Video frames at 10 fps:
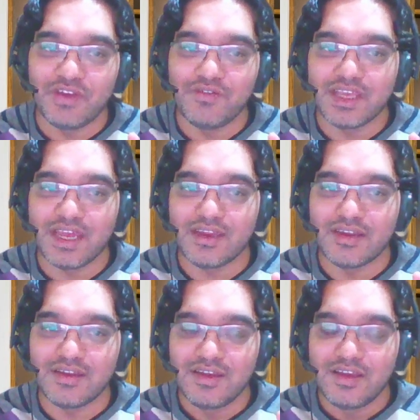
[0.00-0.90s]
where we
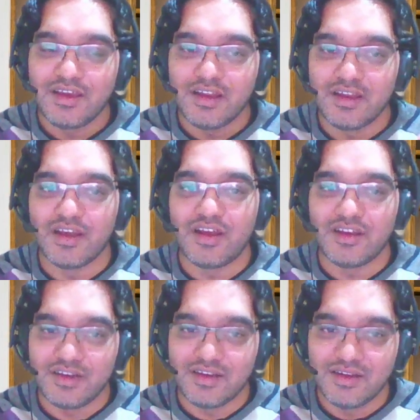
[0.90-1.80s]
can
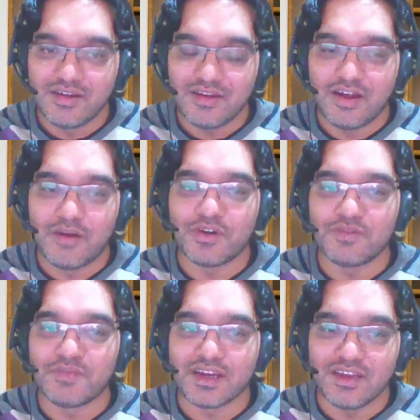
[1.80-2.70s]
learn
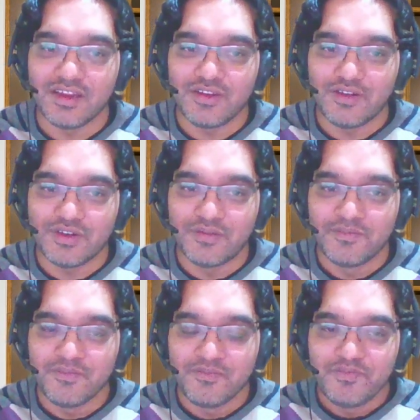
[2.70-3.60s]
about marketing cloud.
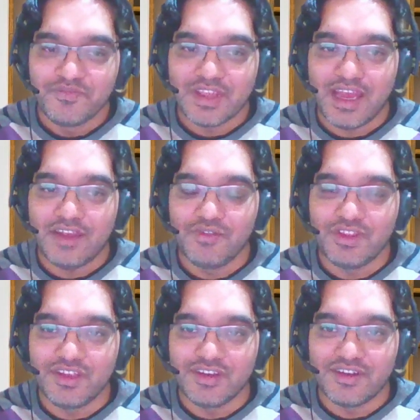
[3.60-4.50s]
And
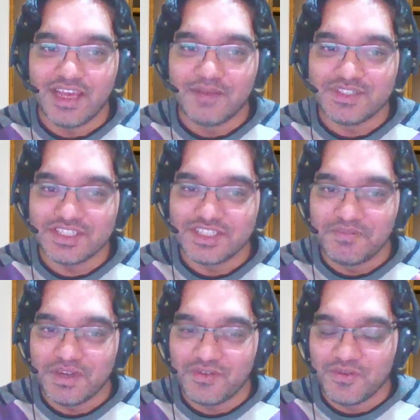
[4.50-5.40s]
with your MC
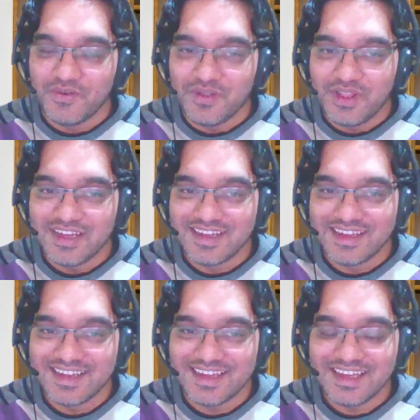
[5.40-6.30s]
snippet tool,
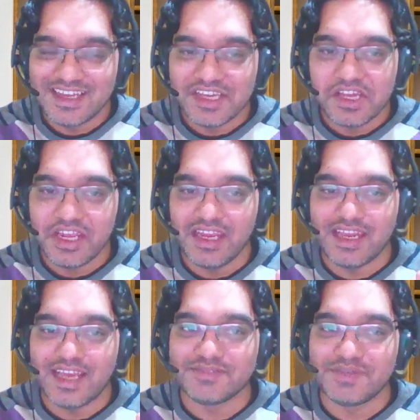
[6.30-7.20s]

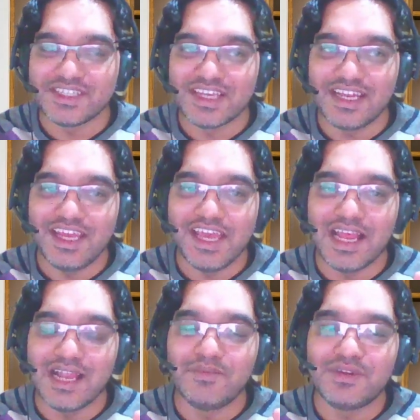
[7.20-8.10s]
it has basically
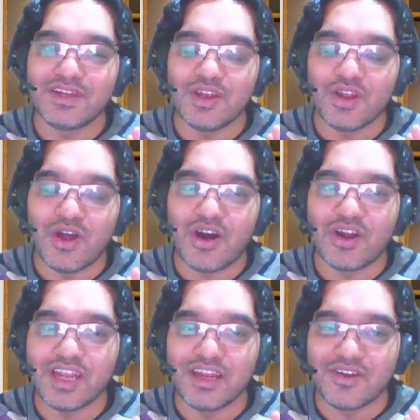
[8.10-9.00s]
helped
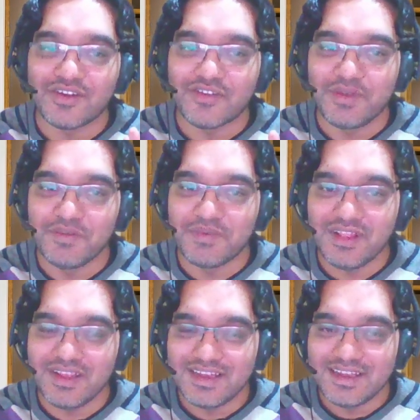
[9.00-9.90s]
lot and lot of
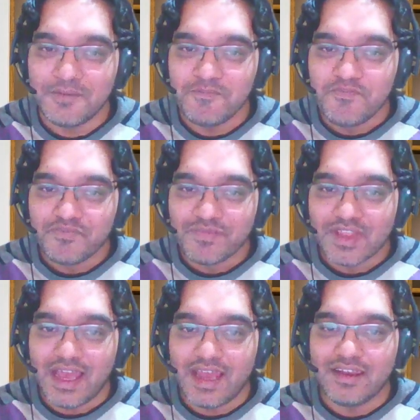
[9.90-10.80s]
people.
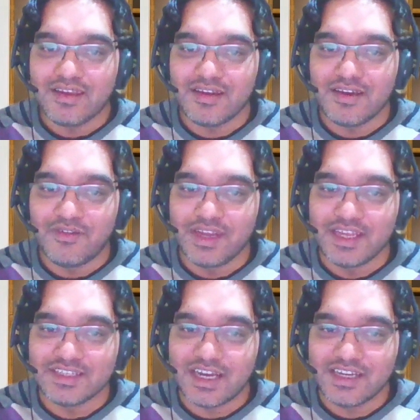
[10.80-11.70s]
And
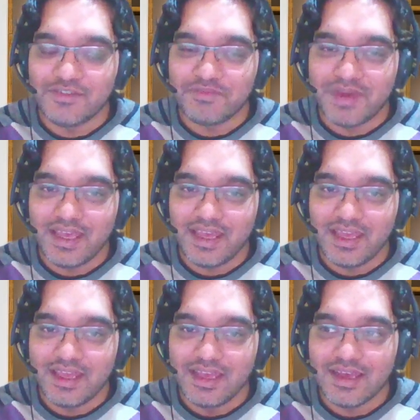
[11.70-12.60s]
when I started
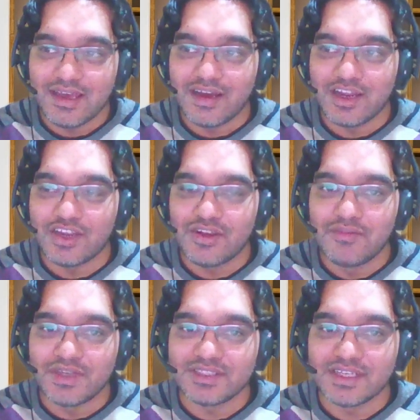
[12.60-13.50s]
my uh,
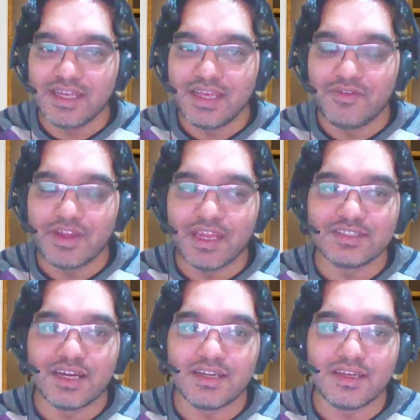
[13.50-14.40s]
basically when
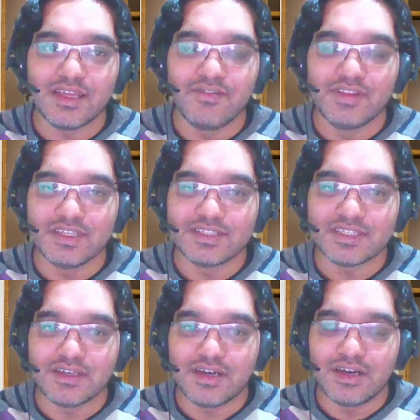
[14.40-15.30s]
I start giving
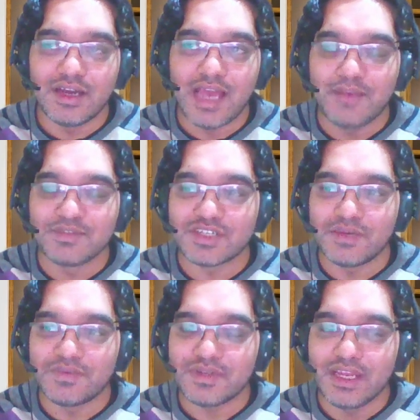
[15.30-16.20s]
this
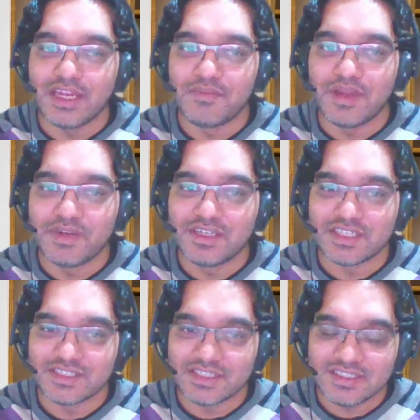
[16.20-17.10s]
AmScript
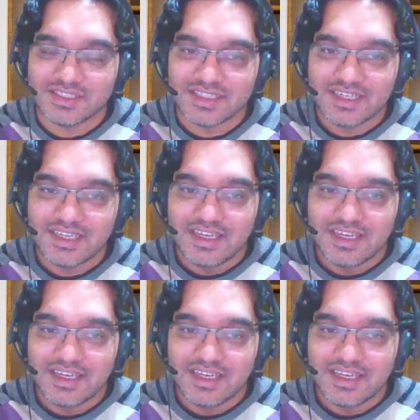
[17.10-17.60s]
enablement sessions,